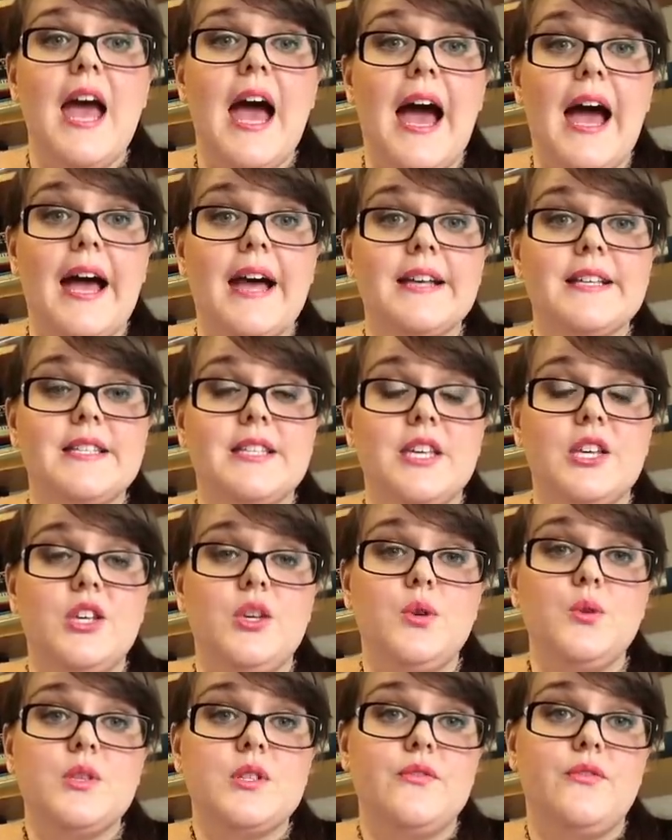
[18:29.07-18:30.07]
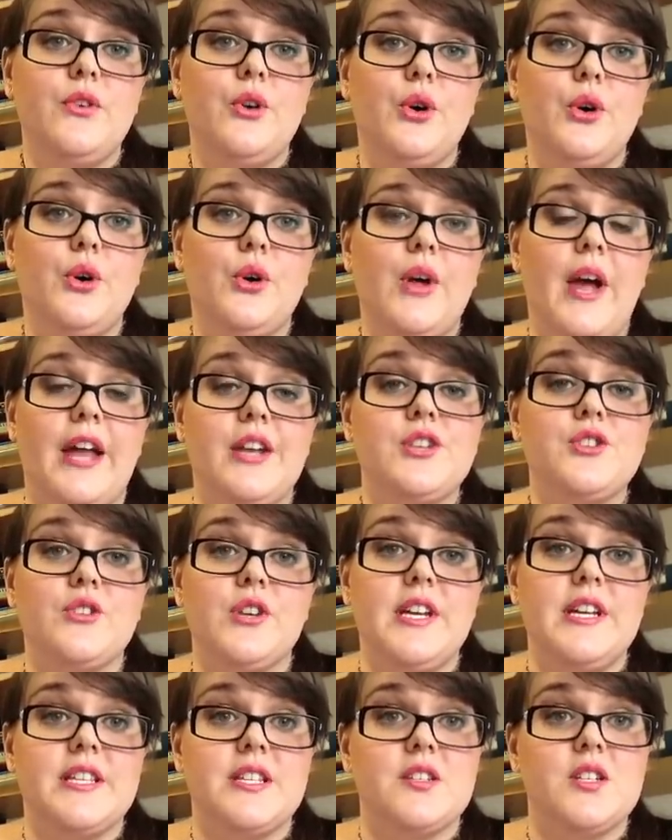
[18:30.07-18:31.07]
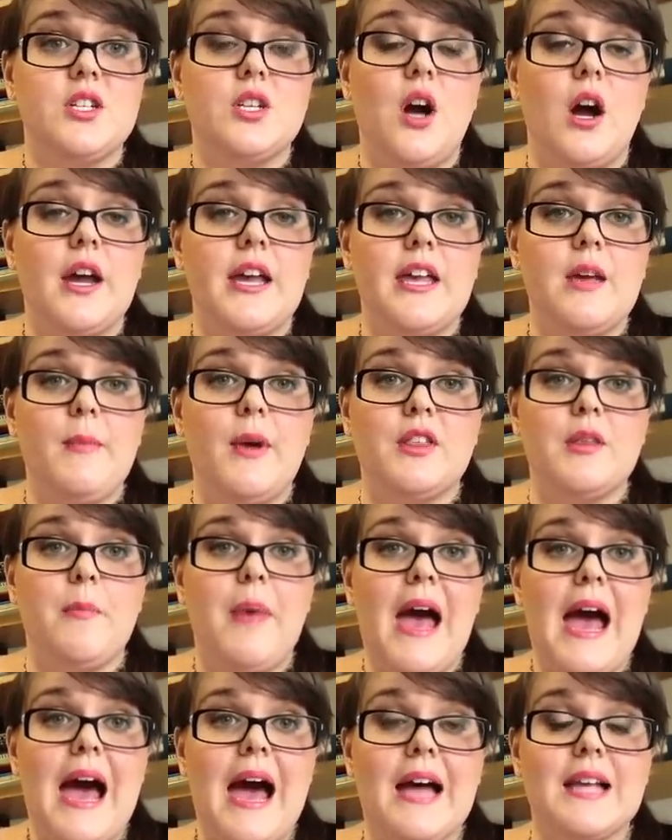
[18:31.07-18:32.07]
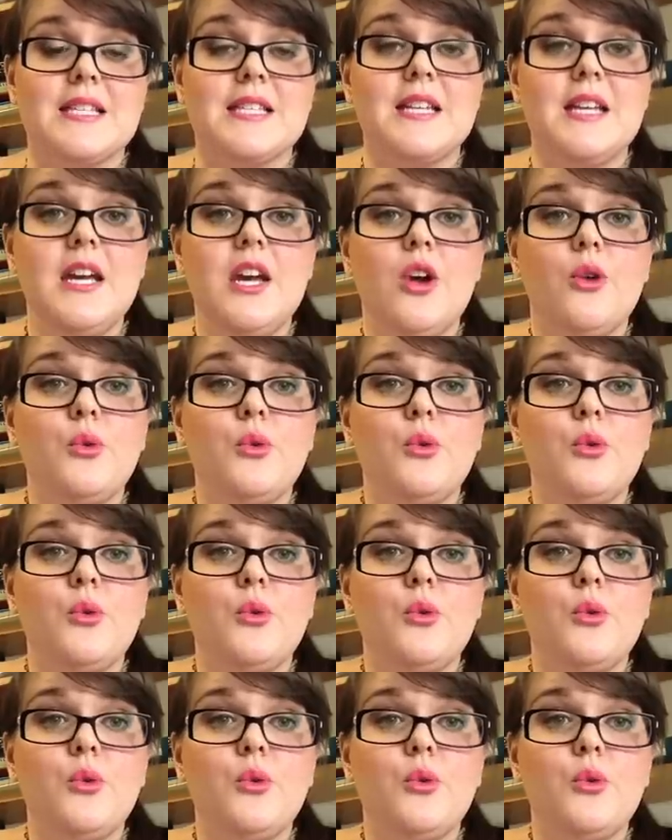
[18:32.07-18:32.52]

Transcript: as useful entries into talking about the past.